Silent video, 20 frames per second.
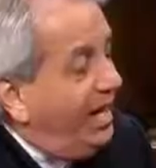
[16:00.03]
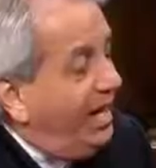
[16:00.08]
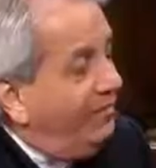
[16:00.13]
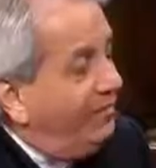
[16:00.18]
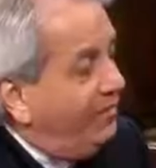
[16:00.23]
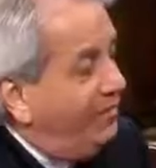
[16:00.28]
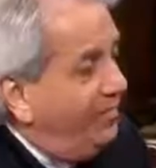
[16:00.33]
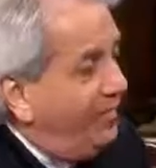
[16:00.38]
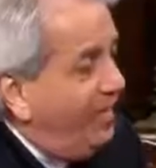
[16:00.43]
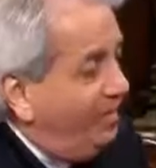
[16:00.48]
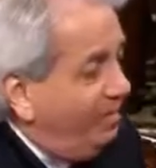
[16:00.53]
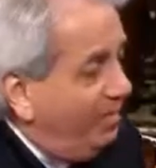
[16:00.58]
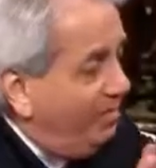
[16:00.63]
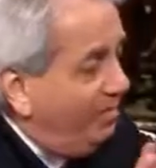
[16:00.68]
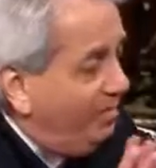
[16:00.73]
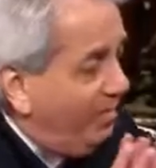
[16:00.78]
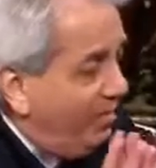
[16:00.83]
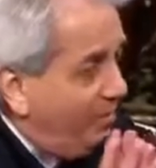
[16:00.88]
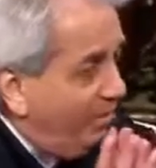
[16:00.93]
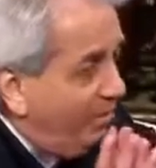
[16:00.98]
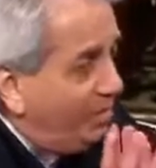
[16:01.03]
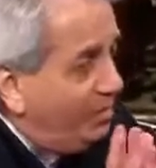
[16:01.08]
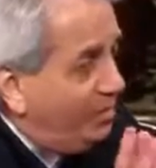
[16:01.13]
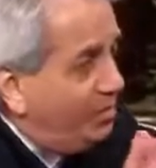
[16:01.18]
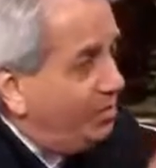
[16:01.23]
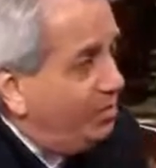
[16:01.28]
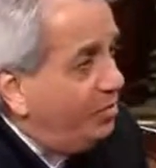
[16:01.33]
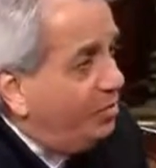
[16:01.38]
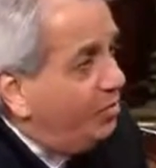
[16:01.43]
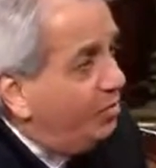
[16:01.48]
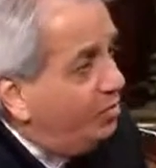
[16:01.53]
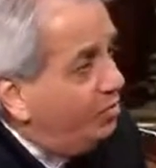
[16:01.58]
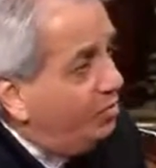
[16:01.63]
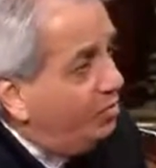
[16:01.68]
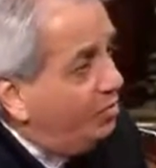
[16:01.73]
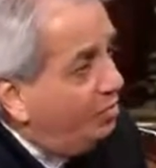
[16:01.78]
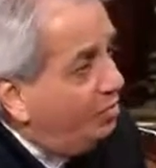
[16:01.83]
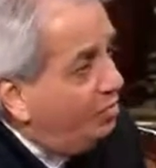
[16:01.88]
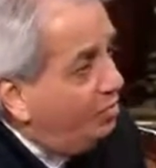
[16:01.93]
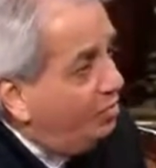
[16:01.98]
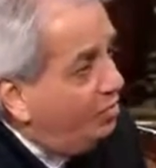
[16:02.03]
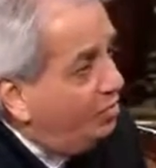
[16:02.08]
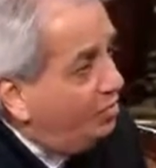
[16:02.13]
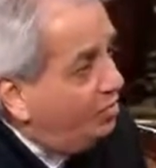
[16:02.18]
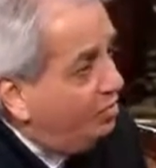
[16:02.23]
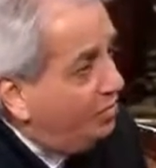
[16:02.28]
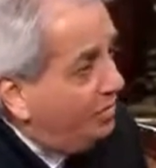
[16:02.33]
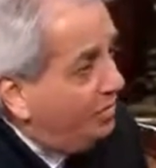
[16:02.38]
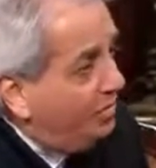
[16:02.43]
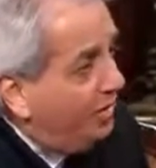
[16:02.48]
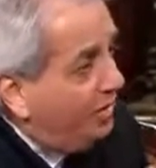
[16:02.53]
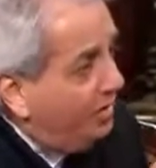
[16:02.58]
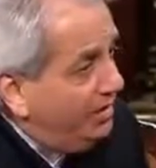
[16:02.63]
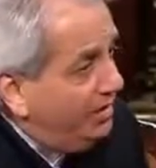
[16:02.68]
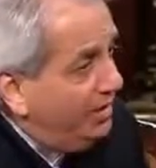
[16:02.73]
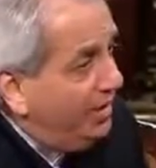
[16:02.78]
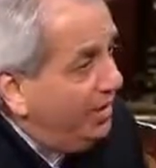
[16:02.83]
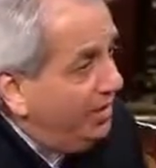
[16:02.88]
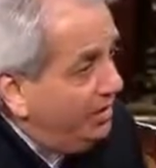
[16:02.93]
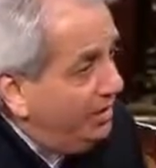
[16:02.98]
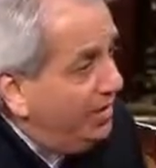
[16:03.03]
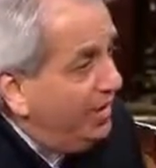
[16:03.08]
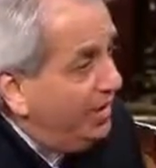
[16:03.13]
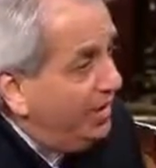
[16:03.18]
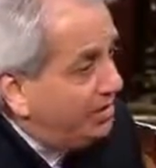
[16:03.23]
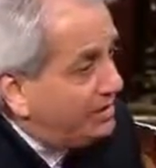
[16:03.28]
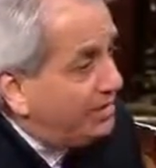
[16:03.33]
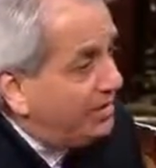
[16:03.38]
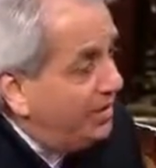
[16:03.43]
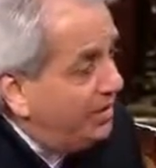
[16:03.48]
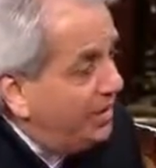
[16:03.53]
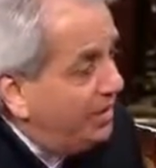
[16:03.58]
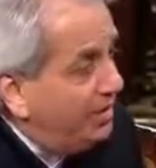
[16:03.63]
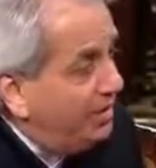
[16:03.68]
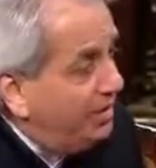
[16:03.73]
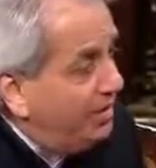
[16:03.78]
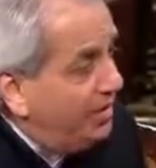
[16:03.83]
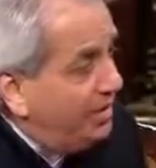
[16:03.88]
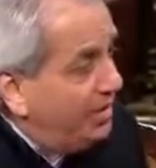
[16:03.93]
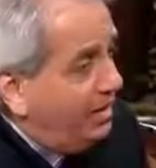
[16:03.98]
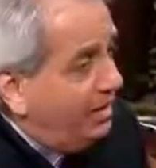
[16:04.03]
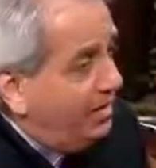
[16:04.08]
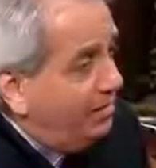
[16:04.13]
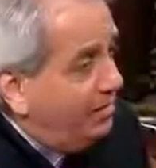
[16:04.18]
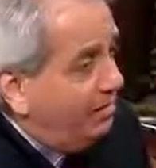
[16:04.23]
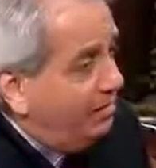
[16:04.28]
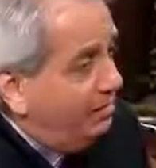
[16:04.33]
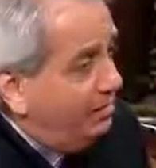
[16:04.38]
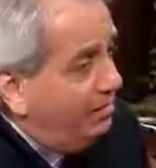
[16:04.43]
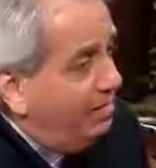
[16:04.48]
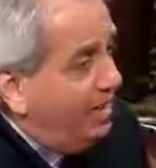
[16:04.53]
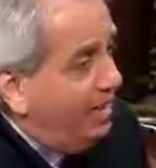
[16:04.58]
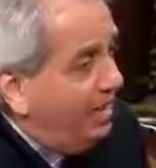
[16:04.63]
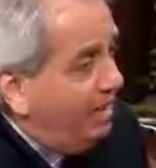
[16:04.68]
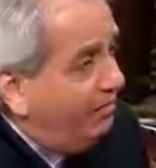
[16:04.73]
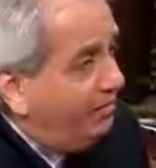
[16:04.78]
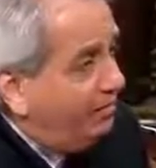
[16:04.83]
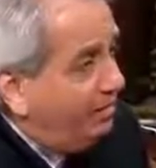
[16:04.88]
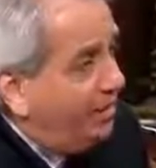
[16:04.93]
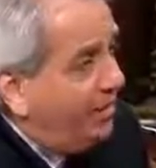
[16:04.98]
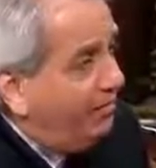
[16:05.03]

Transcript: I have a family member who they say may have